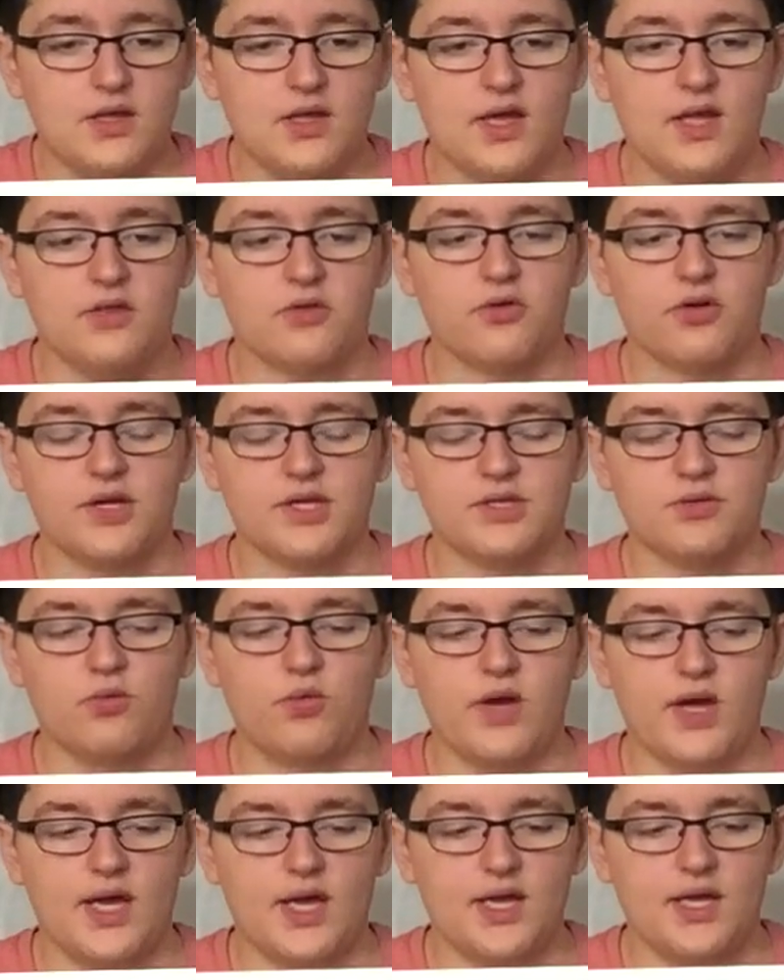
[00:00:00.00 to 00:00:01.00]
there is a
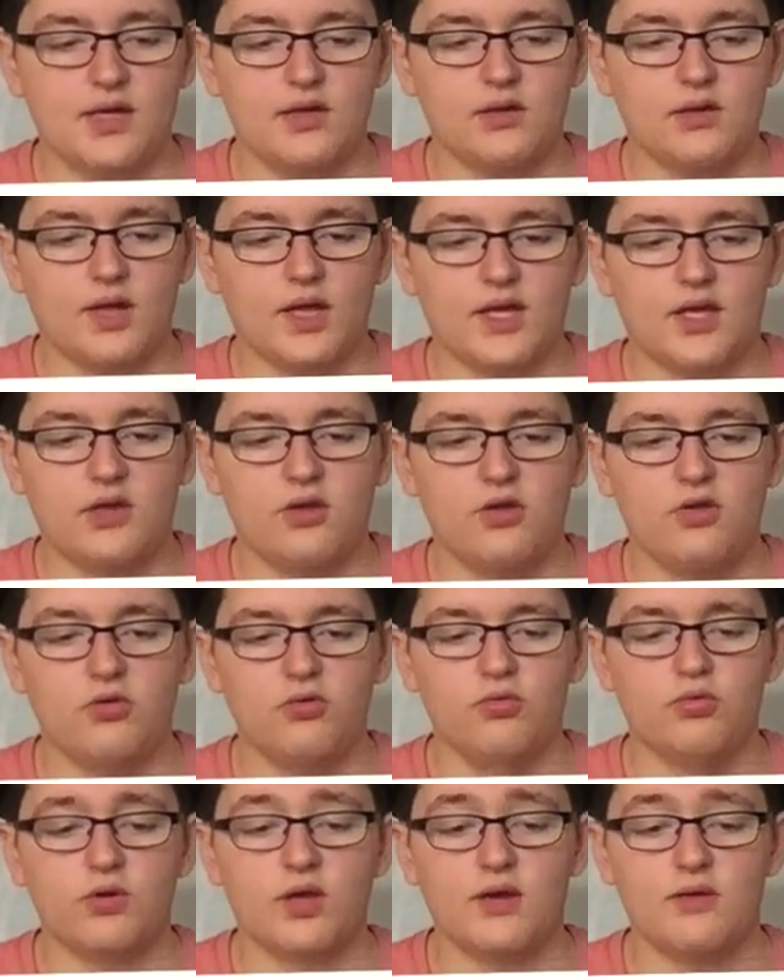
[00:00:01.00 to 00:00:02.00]
way, like,
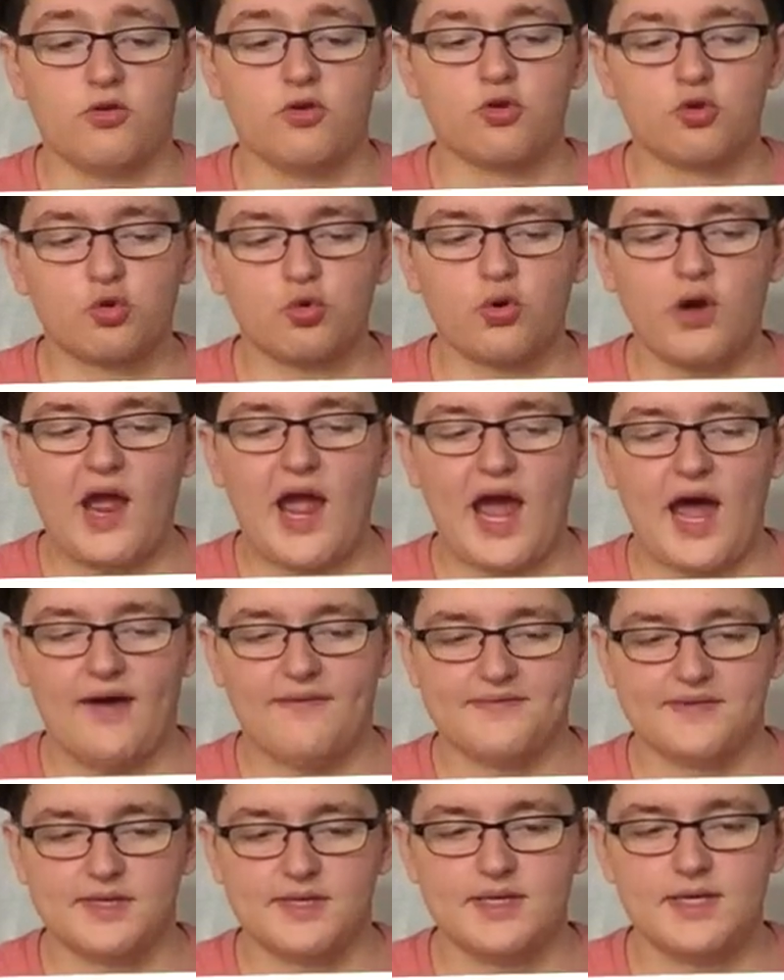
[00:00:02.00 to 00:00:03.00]
you can
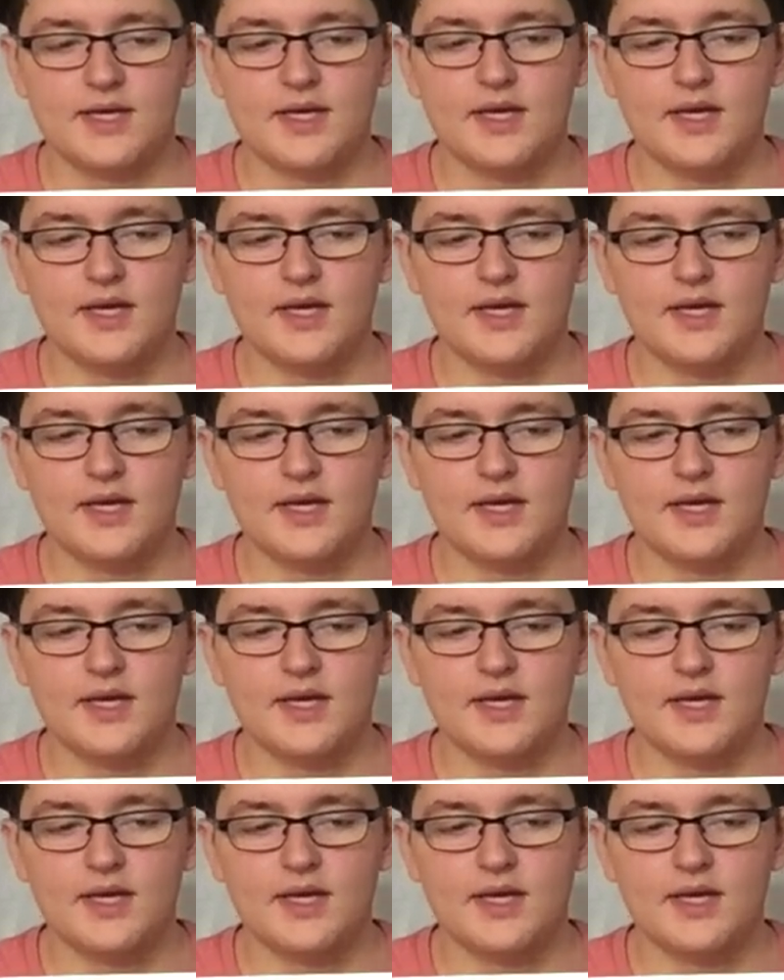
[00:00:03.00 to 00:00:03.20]
craft,